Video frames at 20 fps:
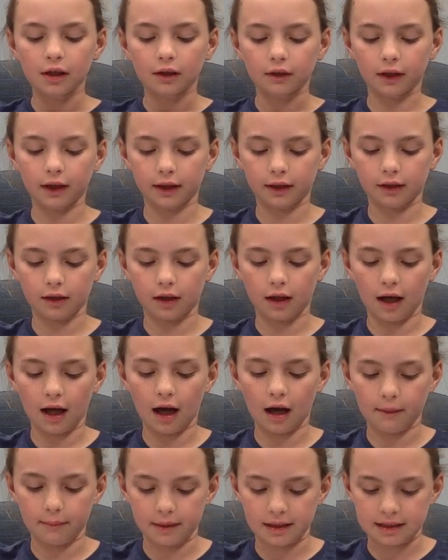like
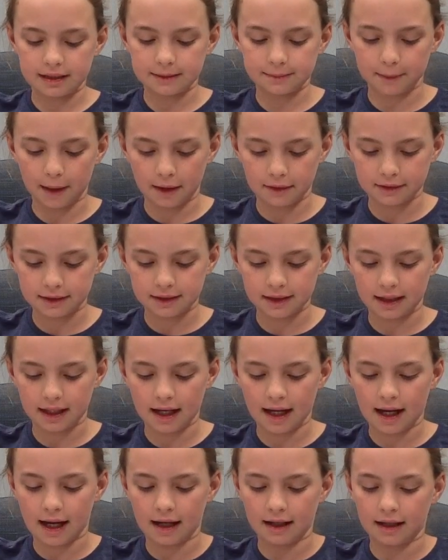how many sprouts they
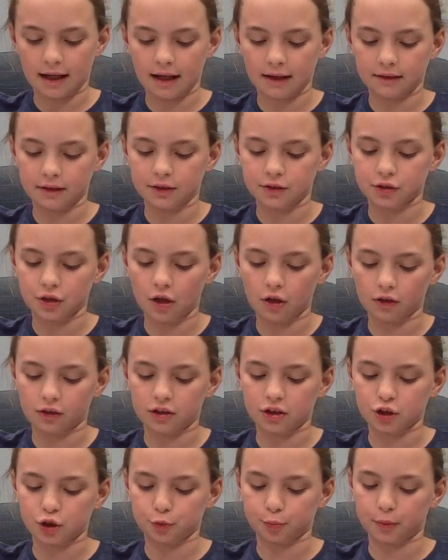had, the
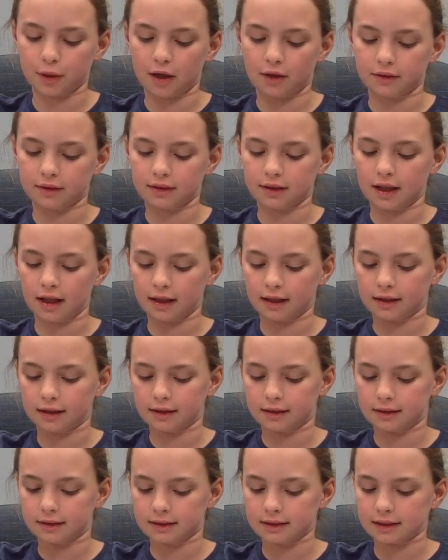tallest sprout height
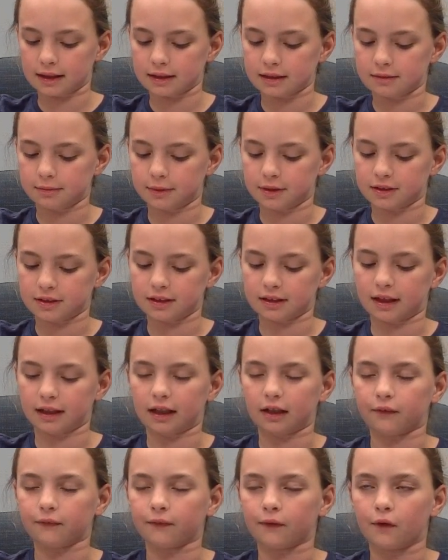in centimeters, and
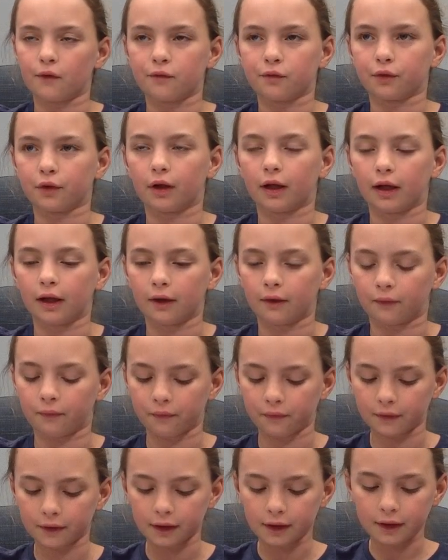like their overall health.
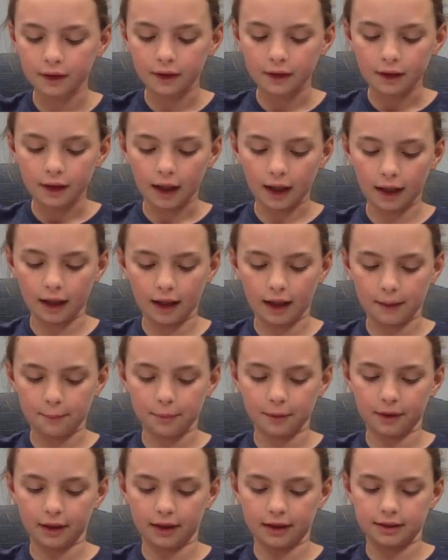And I
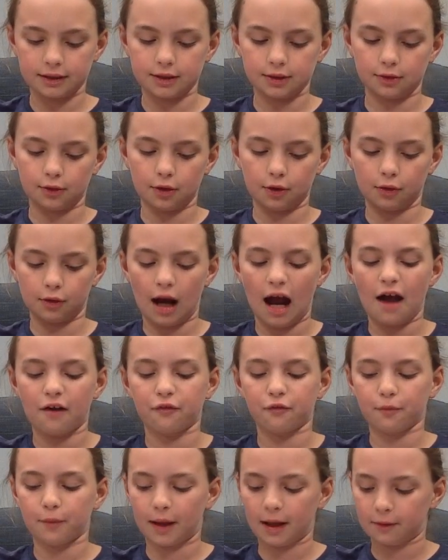put it into a
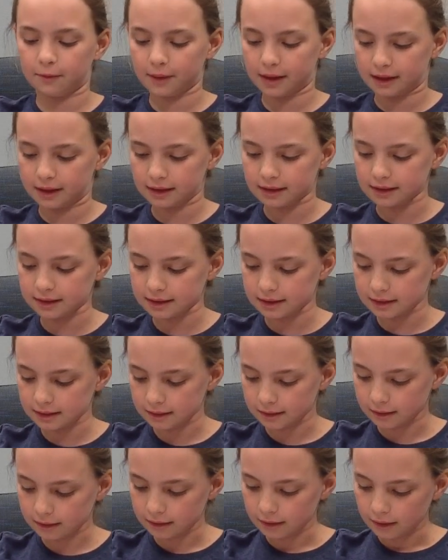graph by weeks.
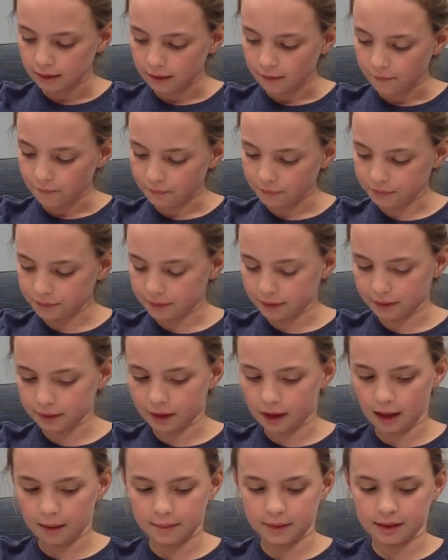
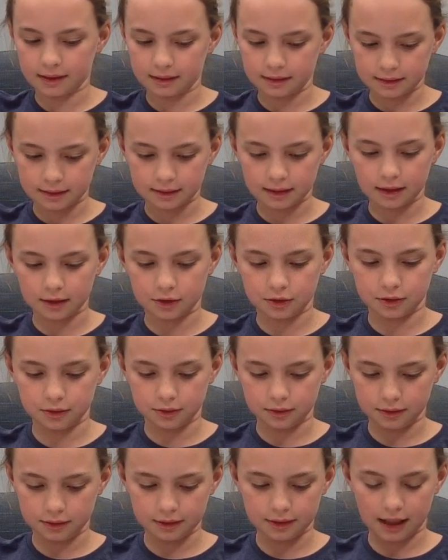A
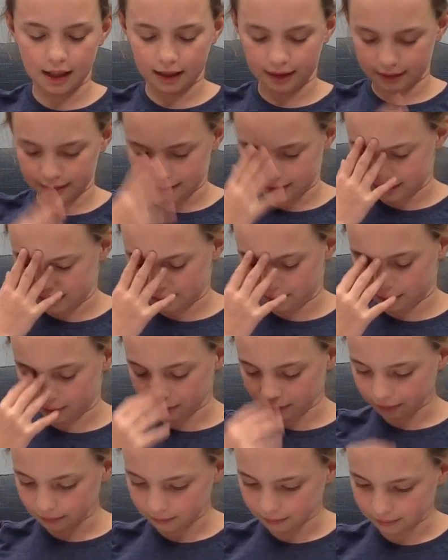data table.
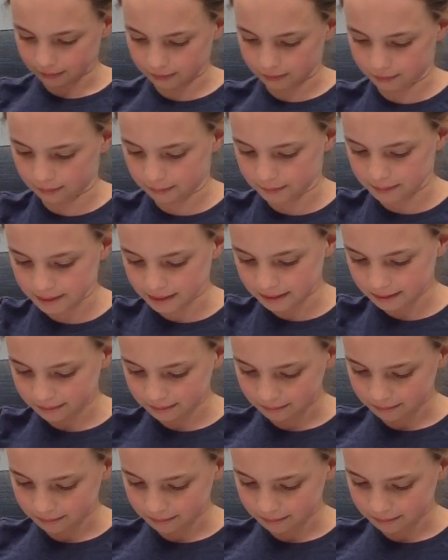Oops.